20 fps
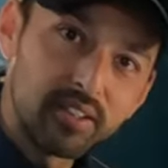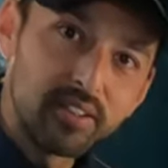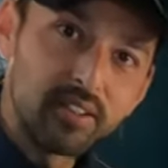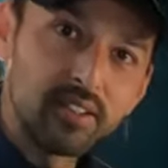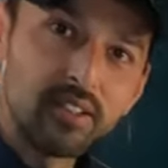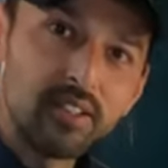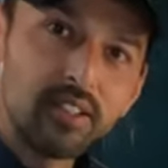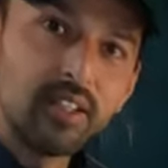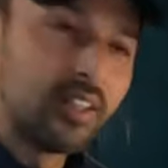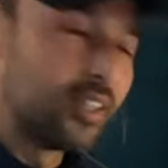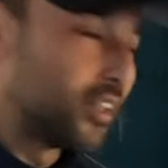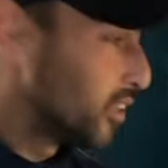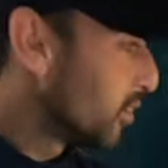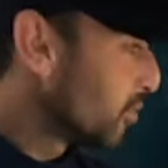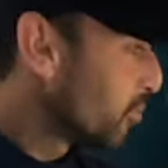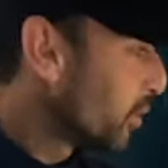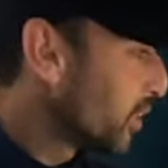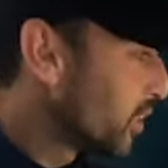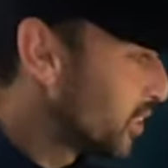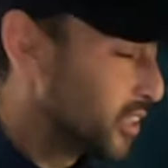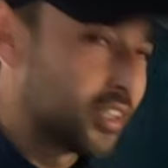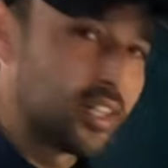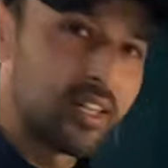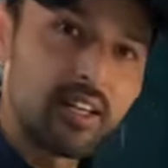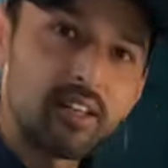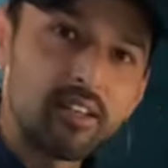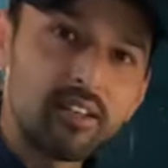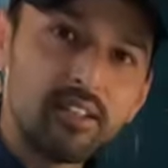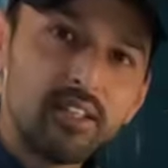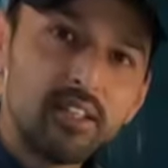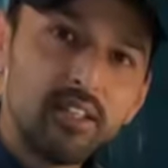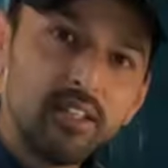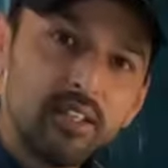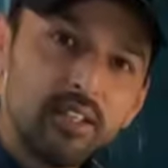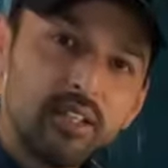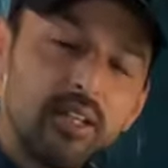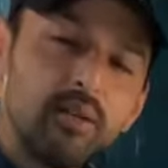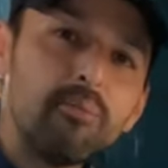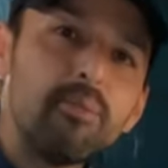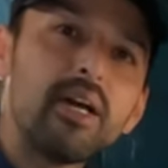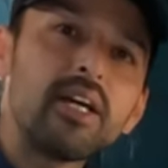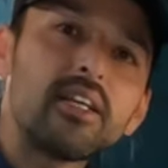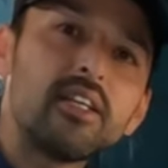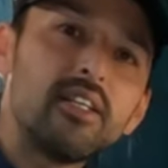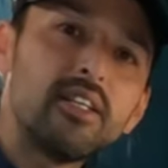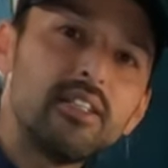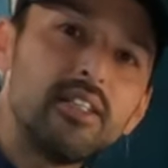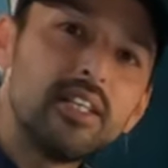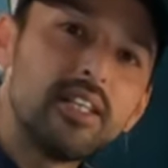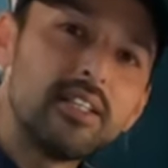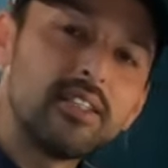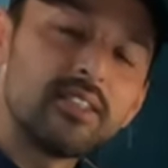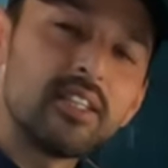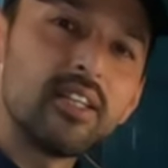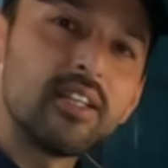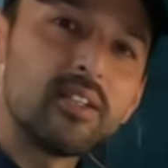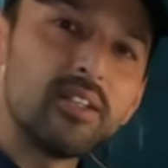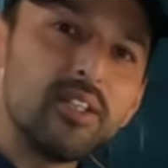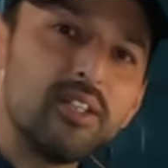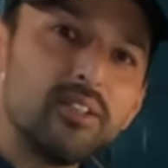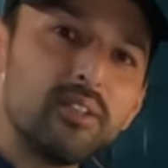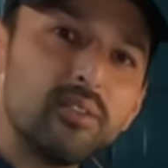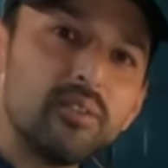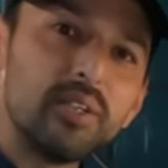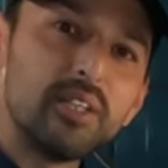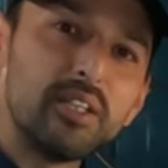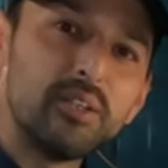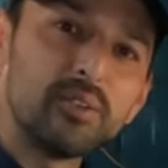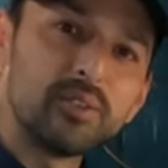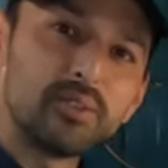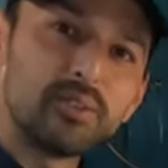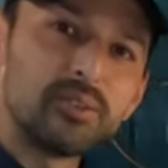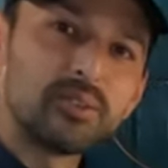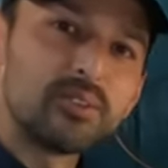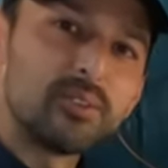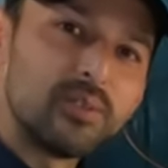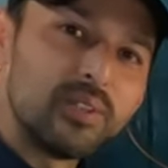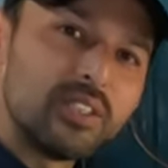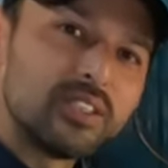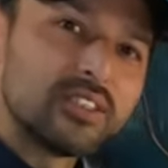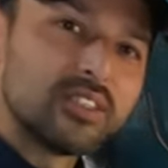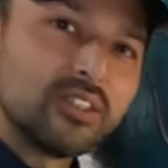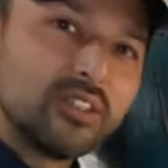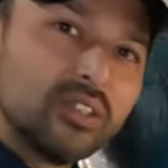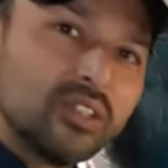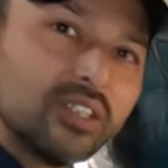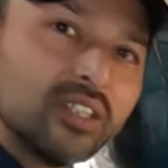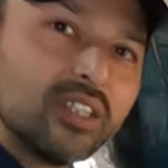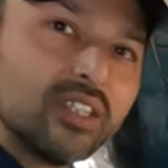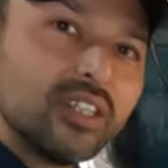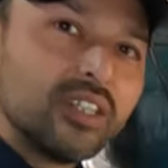you know, makes it hard. Back in the days, like, you know, when there was no sweets and all,